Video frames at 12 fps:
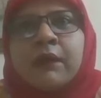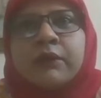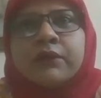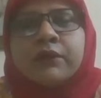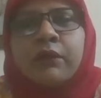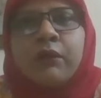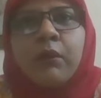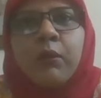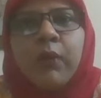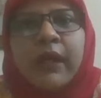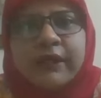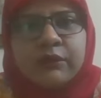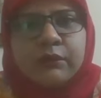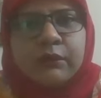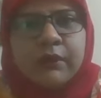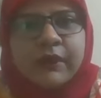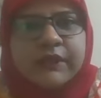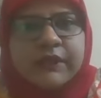So why
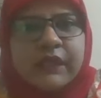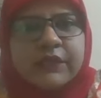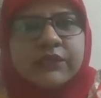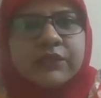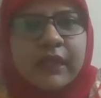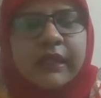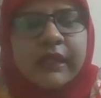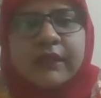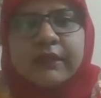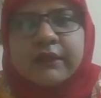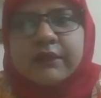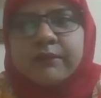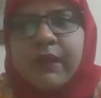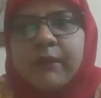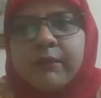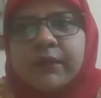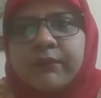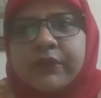students are struggling in this
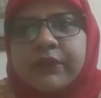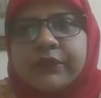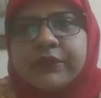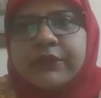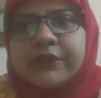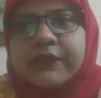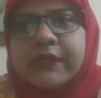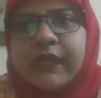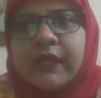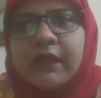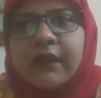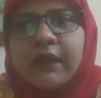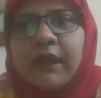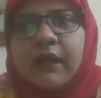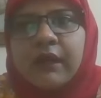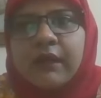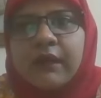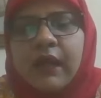paper? Because they
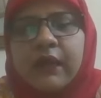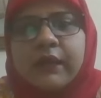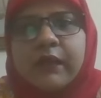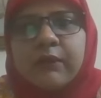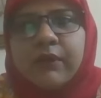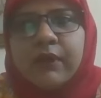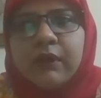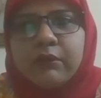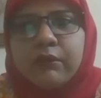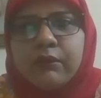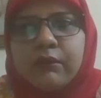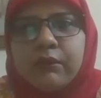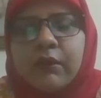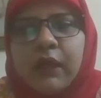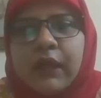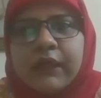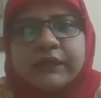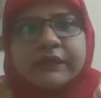are unable to
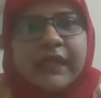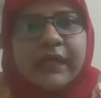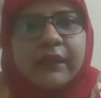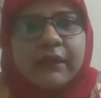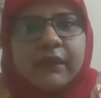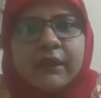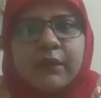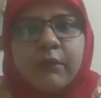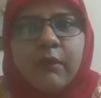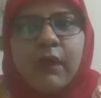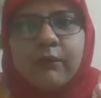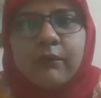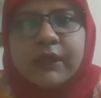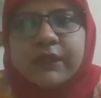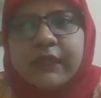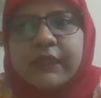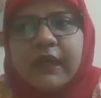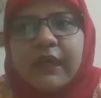understand the requirements
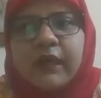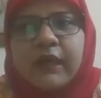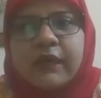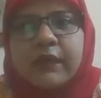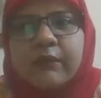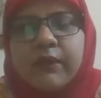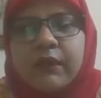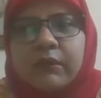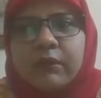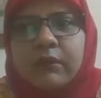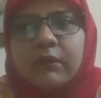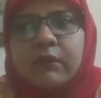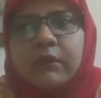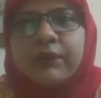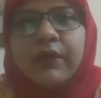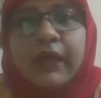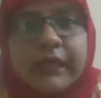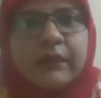and they are unable to
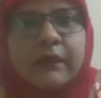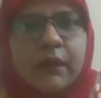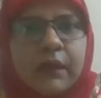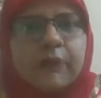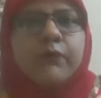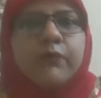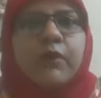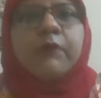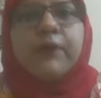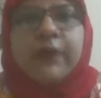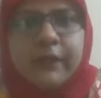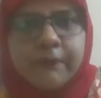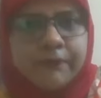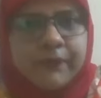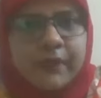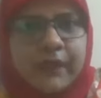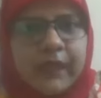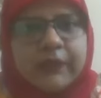write it properly.
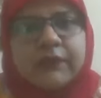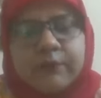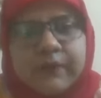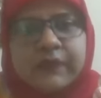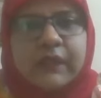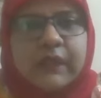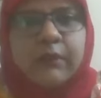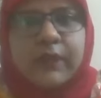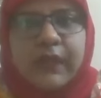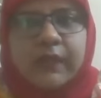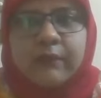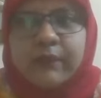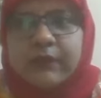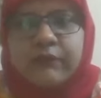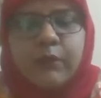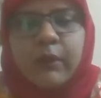That's basically what I believe.